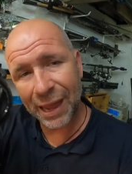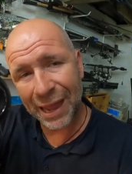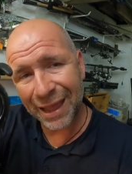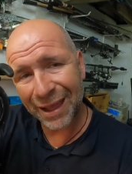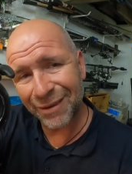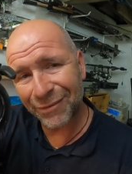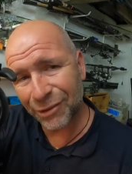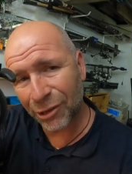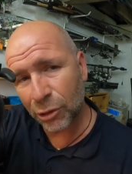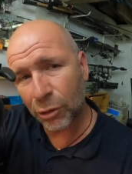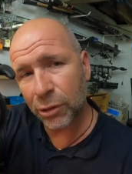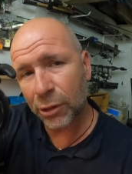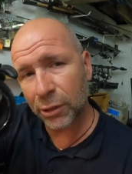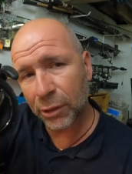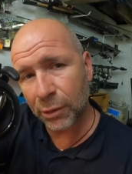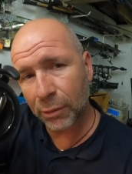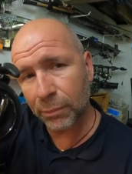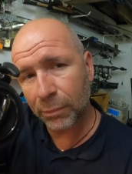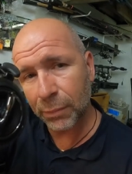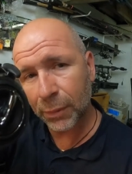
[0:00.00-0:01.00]
have a look at
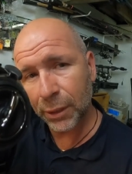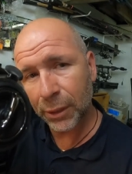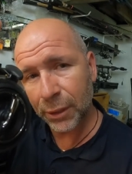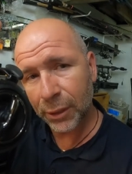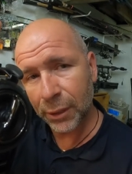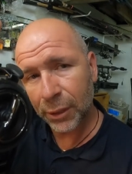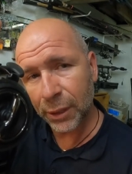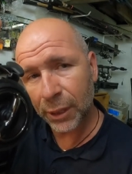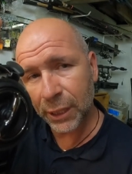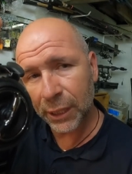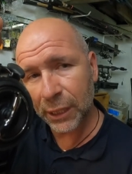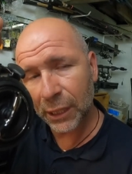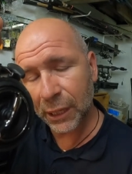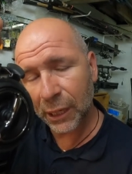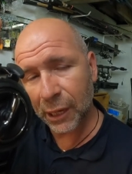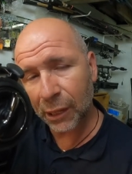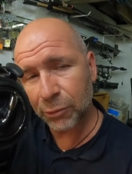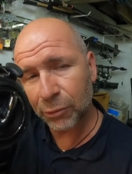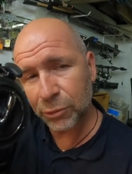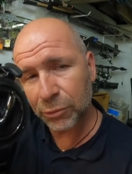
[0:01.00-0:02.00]
them at your
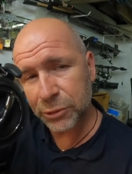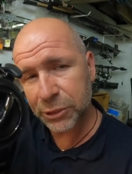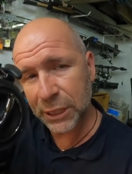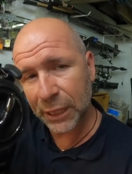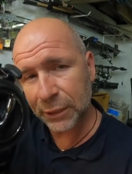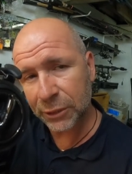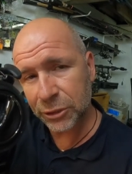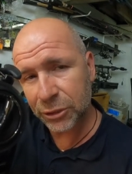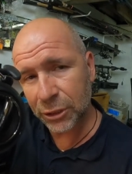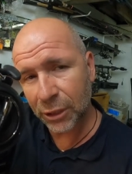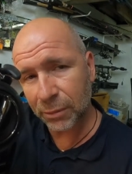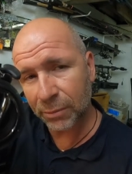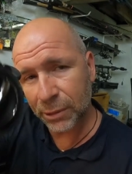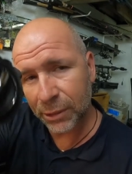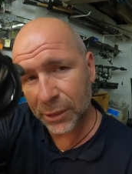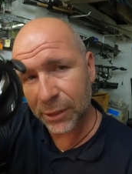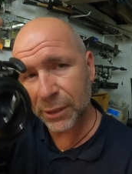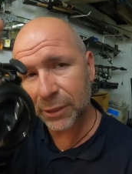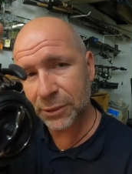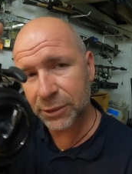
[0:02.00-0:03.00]
local tackle shop
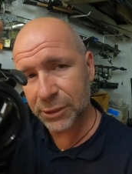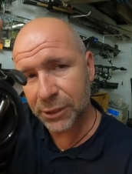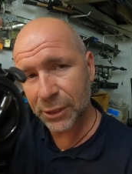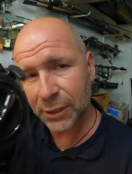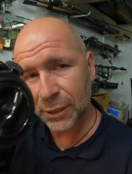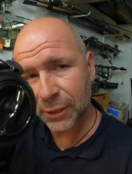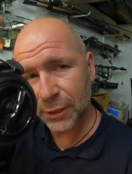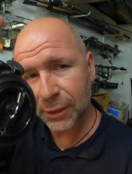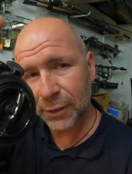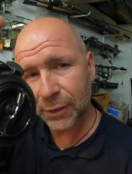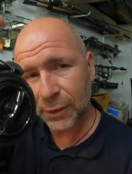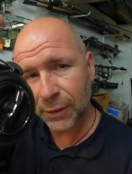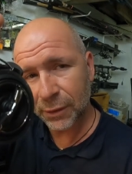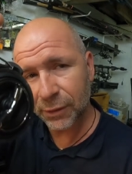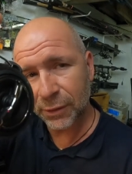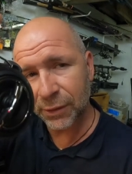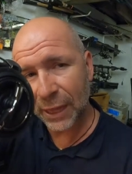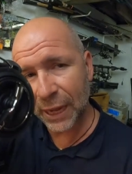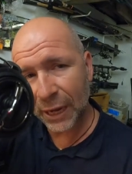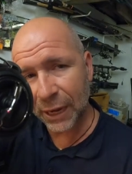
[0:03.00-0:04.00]
because
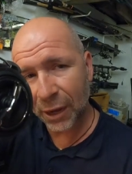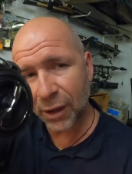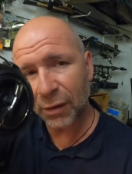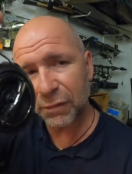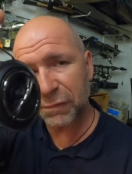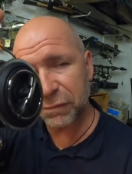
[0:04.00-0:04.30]
they are